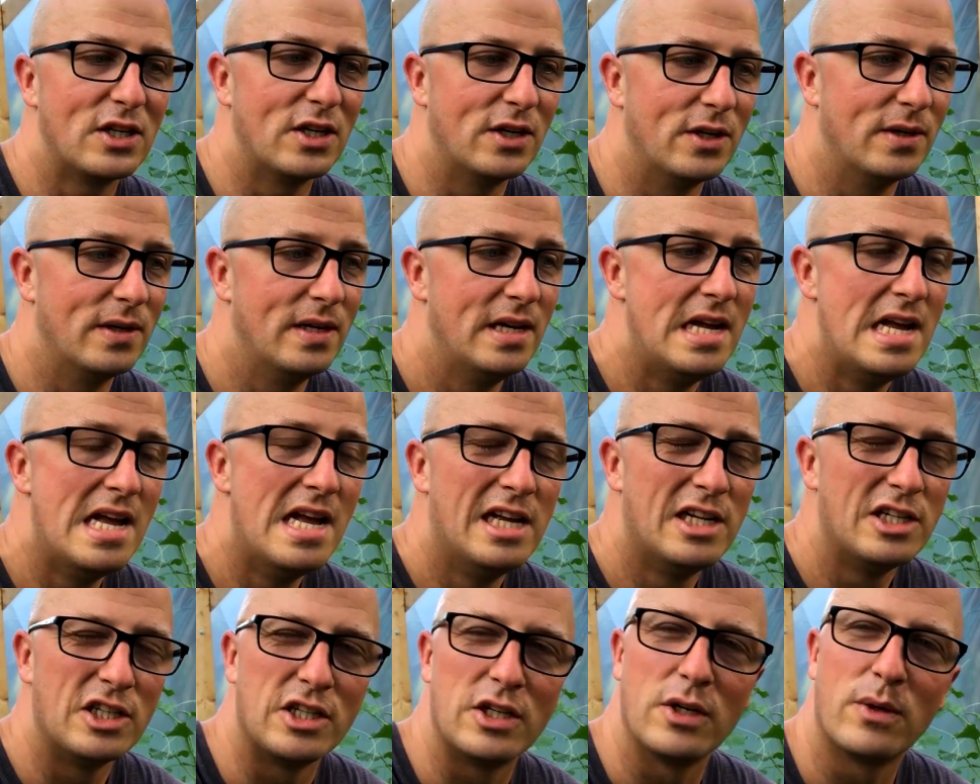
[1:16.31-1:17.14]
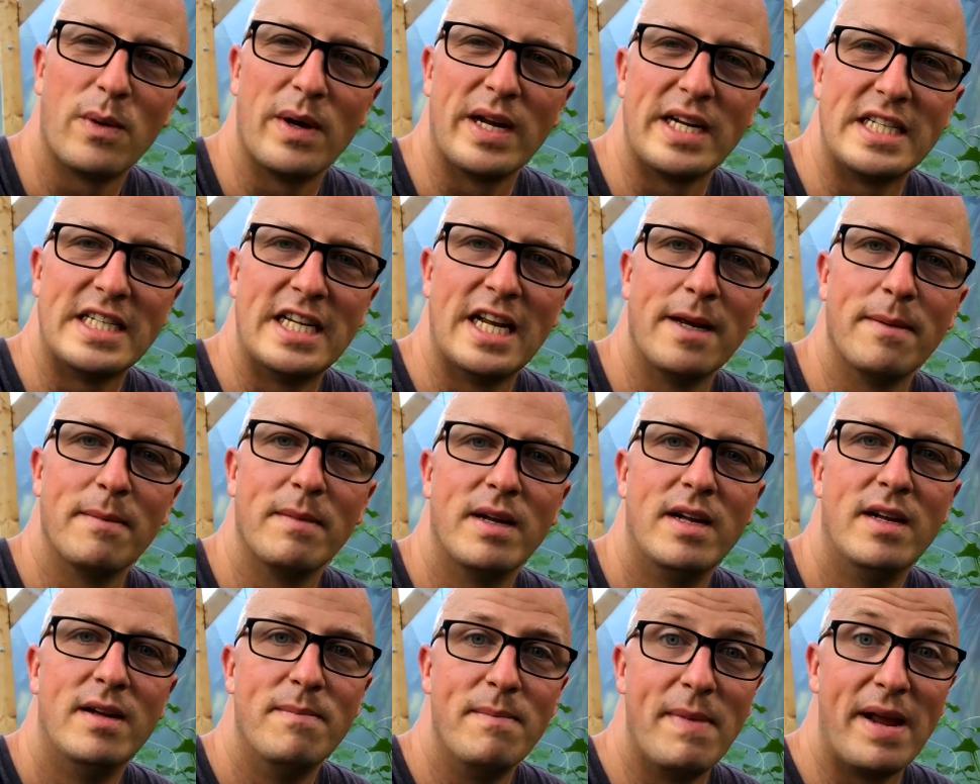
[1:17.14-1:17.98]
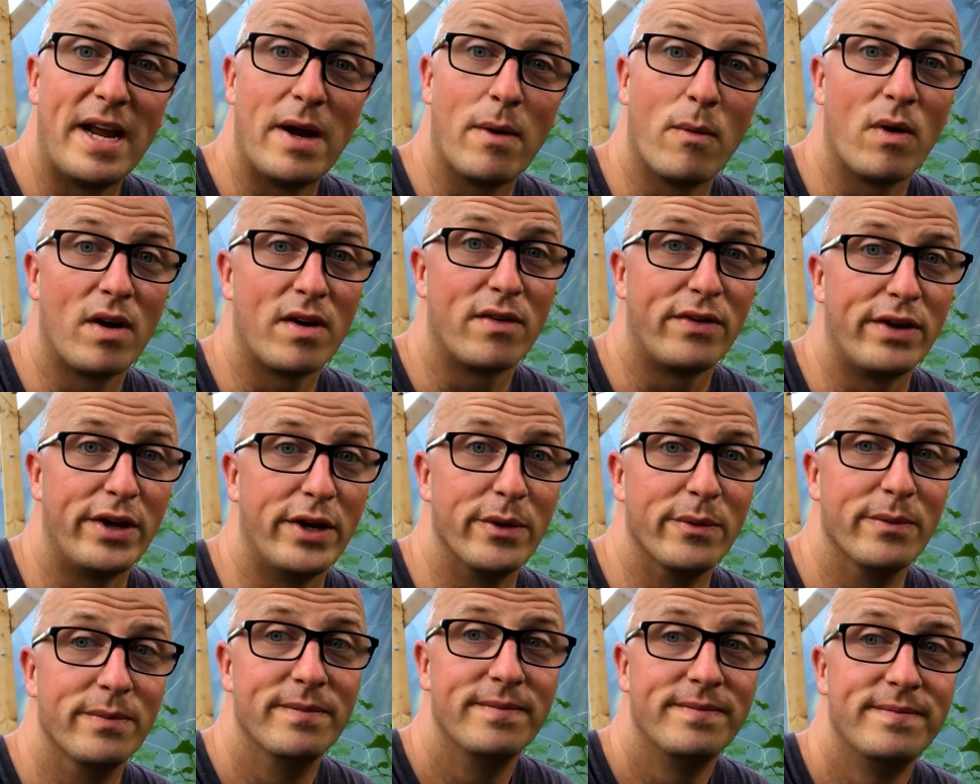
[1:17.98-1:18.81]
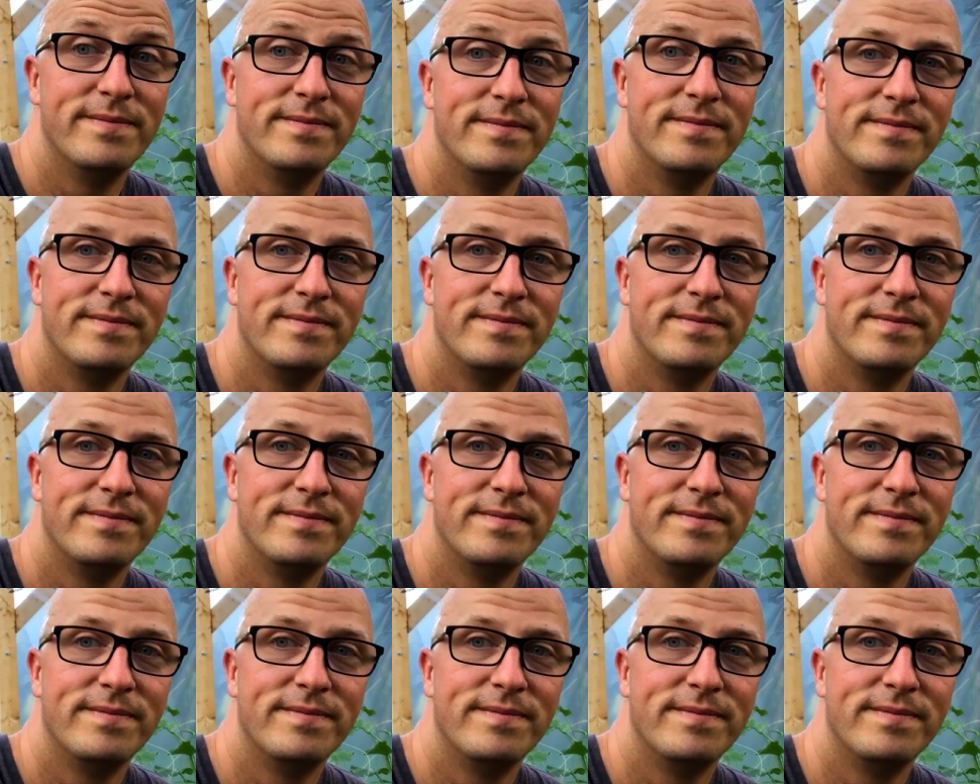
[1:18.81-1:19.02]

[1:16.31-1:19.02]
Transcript: So, just a quick tip make it work for you.